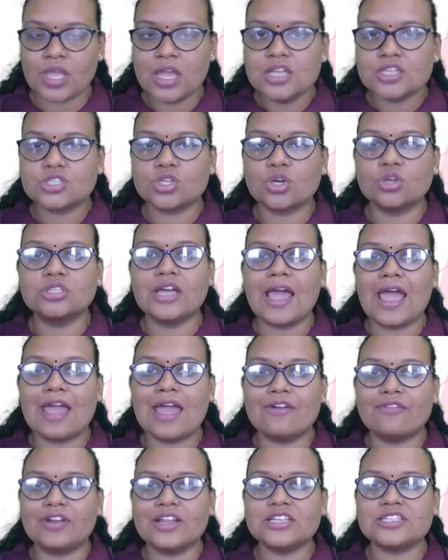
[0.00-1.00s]
So the
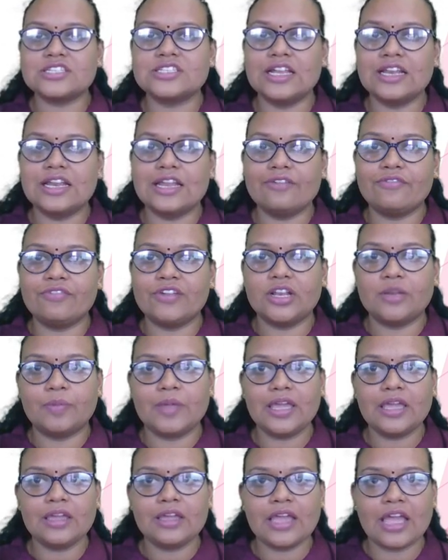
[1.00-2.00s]
average delay will
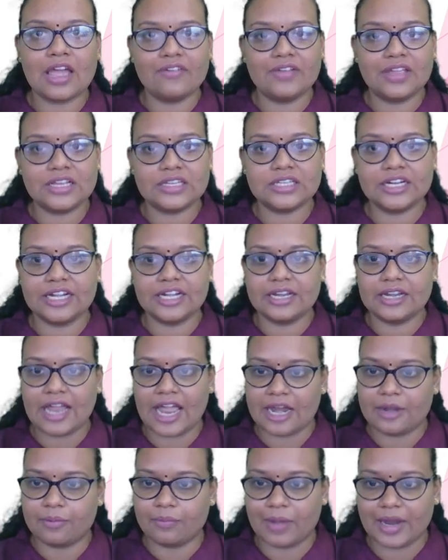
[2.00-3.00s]
be having the
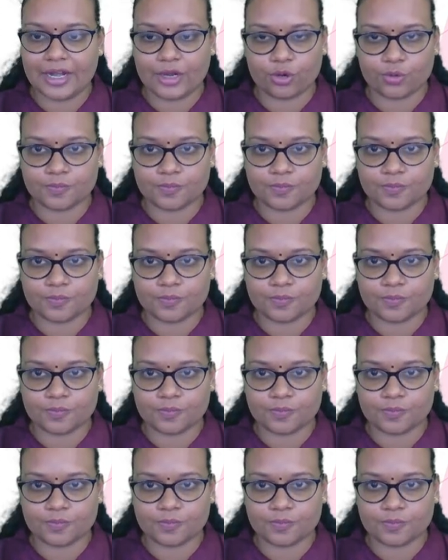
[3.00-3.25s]
n by